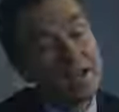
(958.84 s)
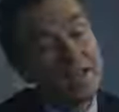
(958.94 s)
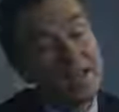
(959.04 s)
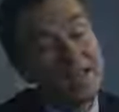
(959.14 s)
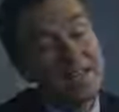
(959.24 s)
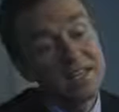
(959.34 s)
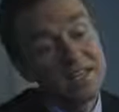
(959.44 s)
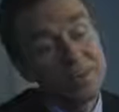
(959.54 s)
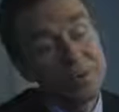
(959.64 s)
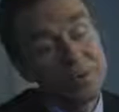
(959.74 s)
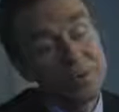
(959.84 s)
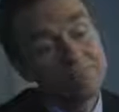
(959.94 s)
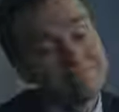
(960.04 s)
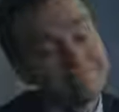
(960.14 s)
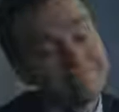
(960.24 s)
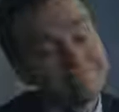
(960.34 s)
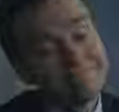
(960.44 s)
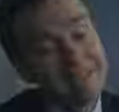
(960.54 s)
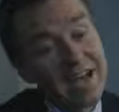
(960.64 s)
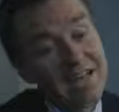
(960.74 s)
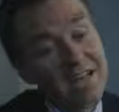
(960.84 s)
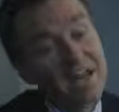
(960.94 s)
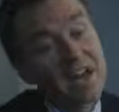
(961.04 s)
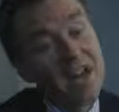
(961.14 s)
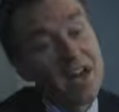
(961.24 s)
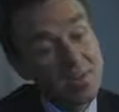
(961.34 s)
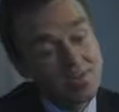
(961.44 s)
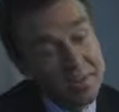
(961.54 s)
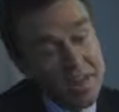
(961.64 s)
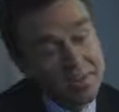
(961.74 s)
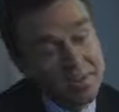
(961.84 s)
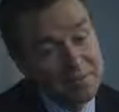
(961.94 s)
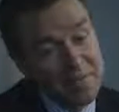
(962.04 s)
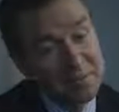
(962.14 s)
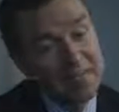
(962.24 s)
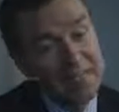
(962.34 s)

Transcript: Well, I think, you know, I think in our lifetime that may be a